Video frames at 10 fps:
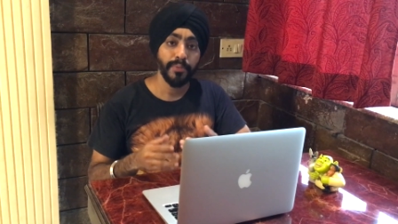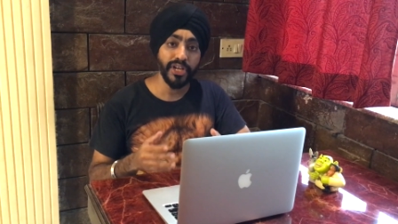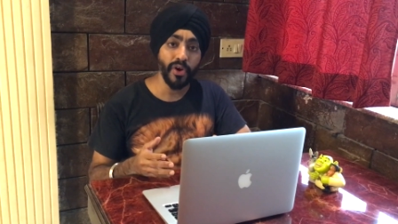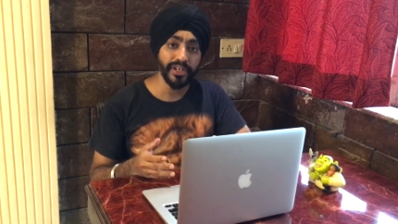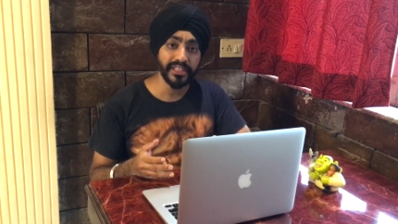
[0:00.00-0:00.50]

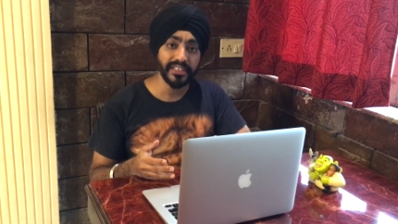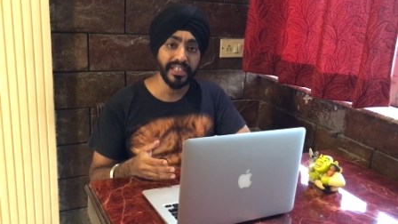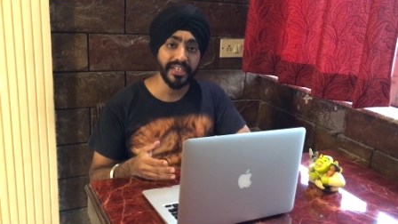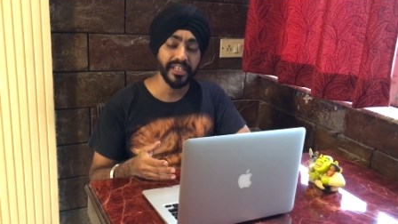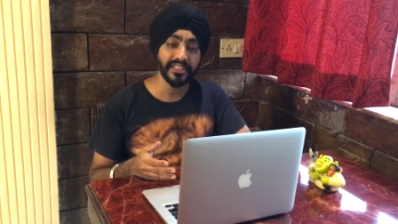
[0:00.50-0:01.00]
Pre-orders
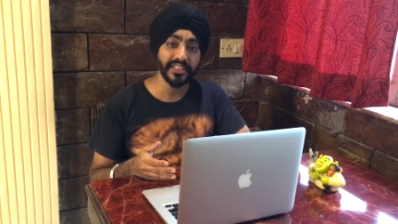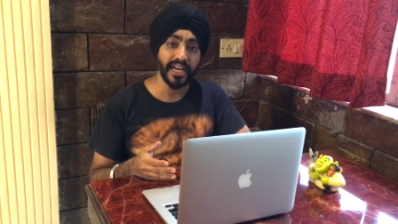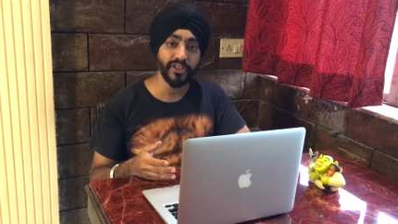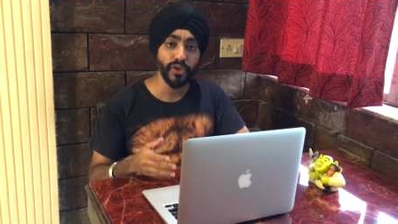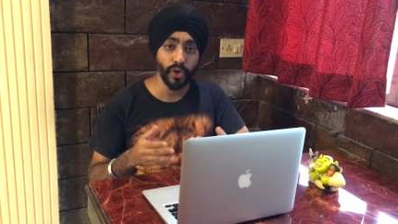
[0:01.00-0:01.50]
in India
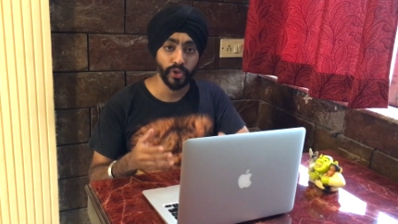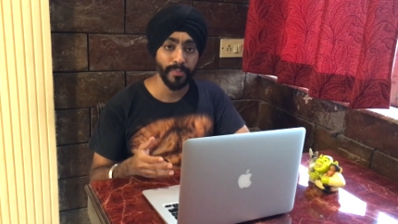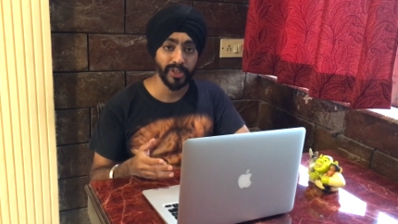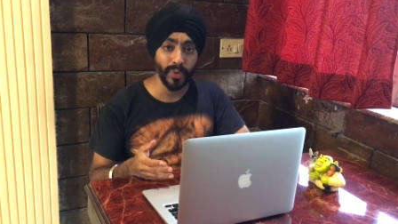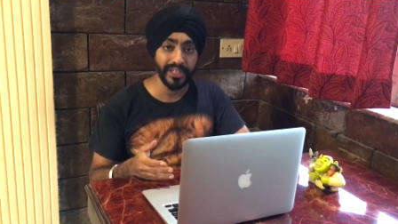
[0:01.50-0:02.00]
start on
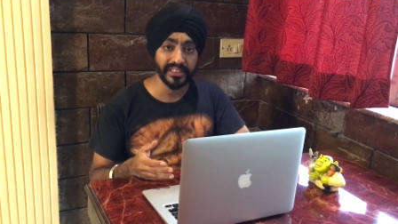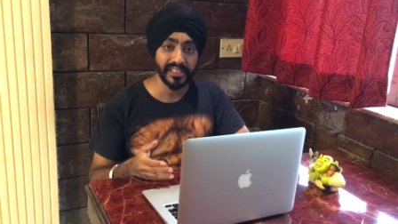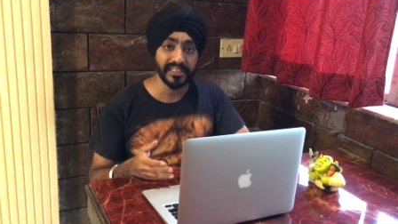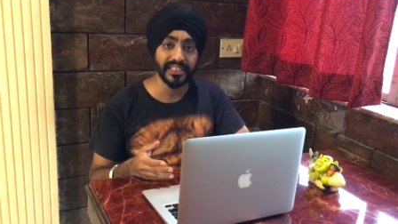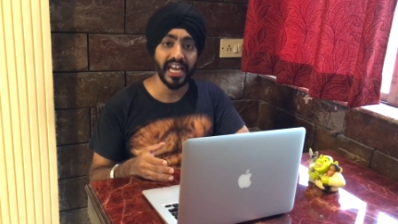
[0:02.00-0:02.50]
October
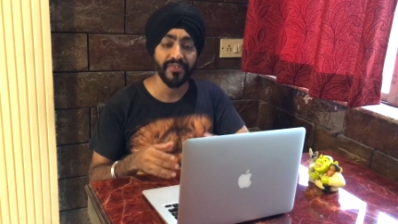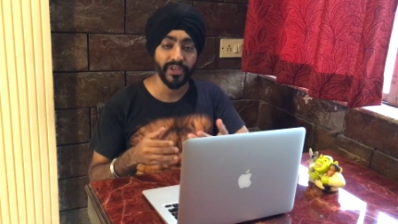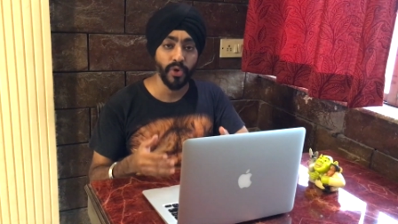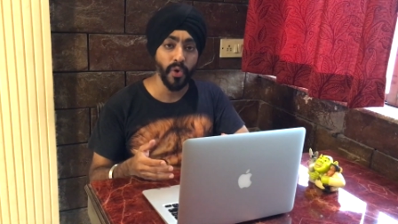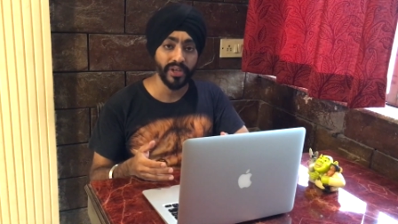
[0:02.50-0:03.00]
26th and
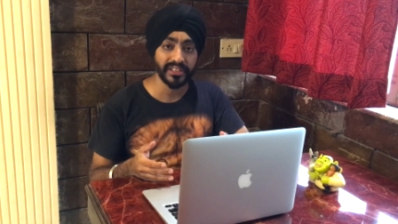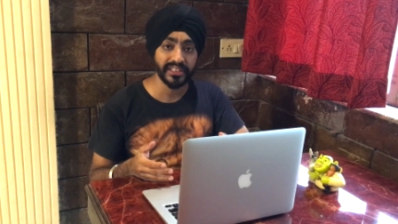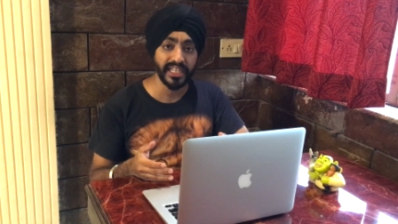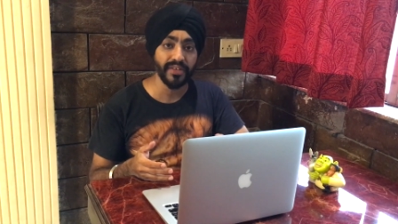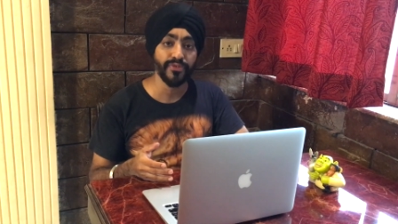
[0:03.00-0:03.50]
will go on
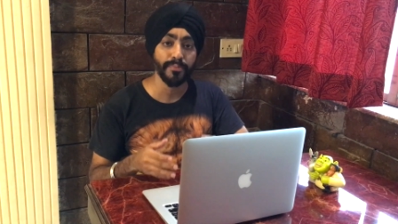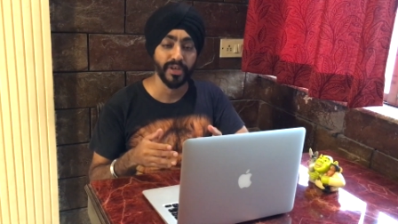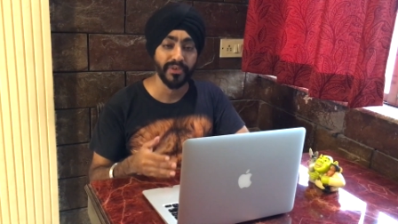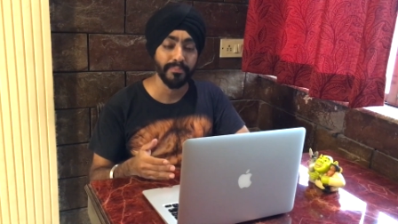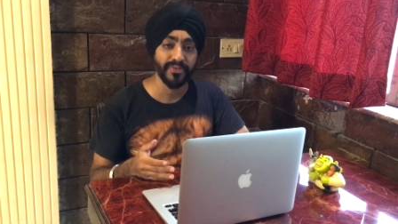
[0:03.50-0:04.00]
sale from
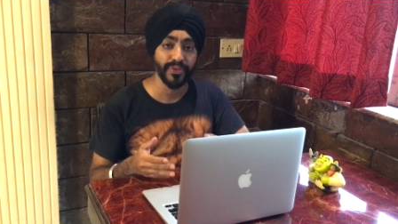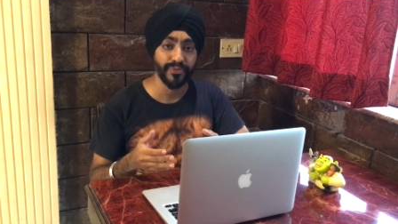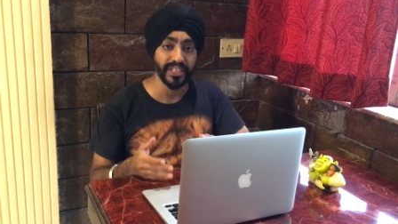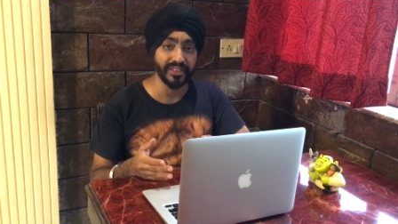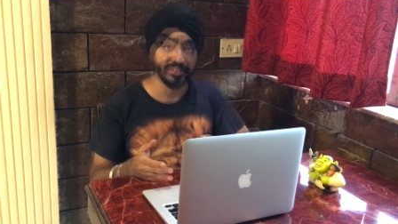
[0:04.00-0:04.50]
November
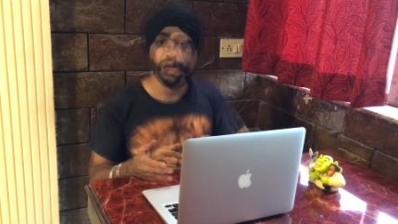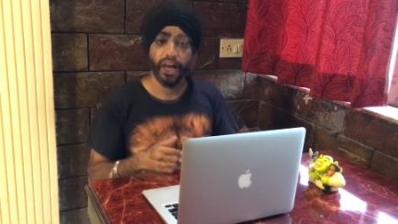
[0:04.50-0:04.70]
15th.